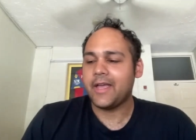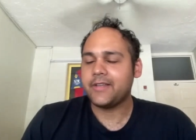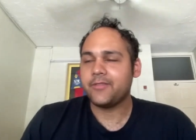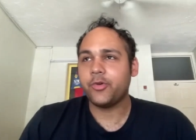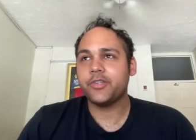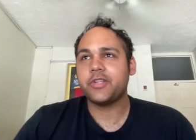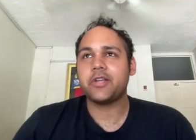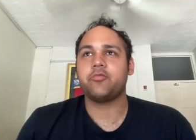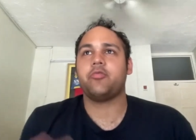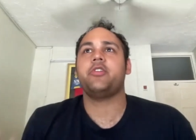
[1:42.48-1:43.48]
And would you
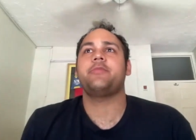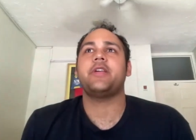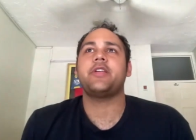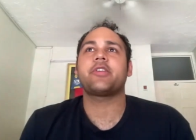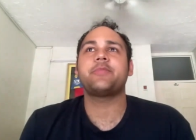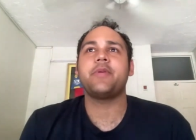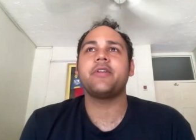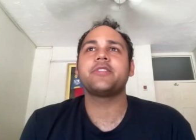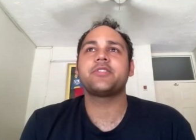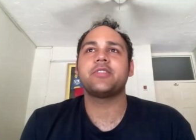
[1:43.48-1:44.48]
say growing up that you
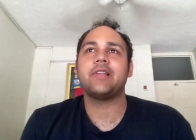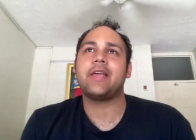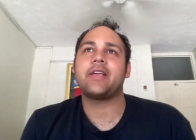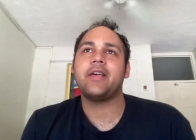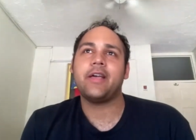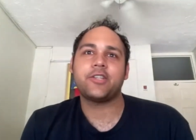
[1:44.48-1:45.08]
experienced like a,